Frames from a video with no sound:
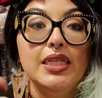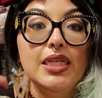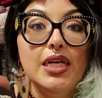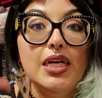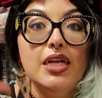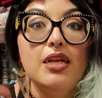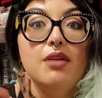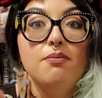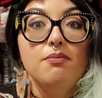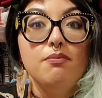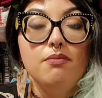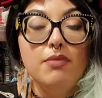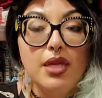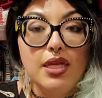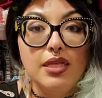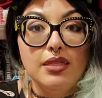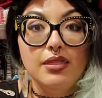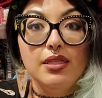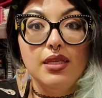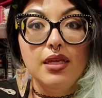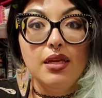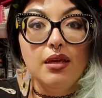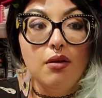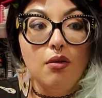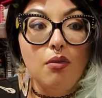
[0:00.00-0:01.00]
an
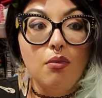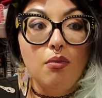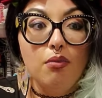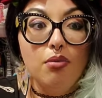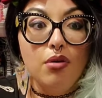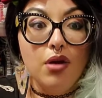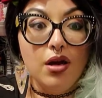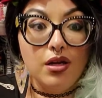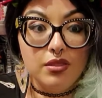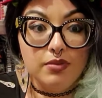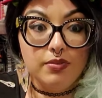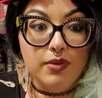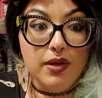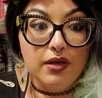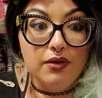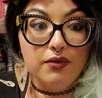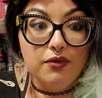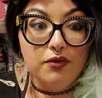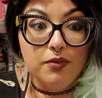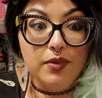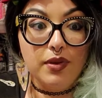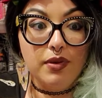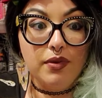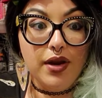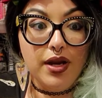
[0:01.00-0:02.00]
amazing prospect for
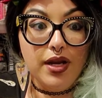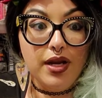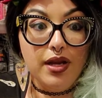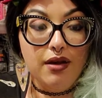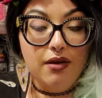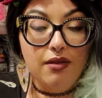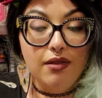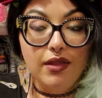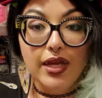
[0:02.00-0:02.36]
me right now.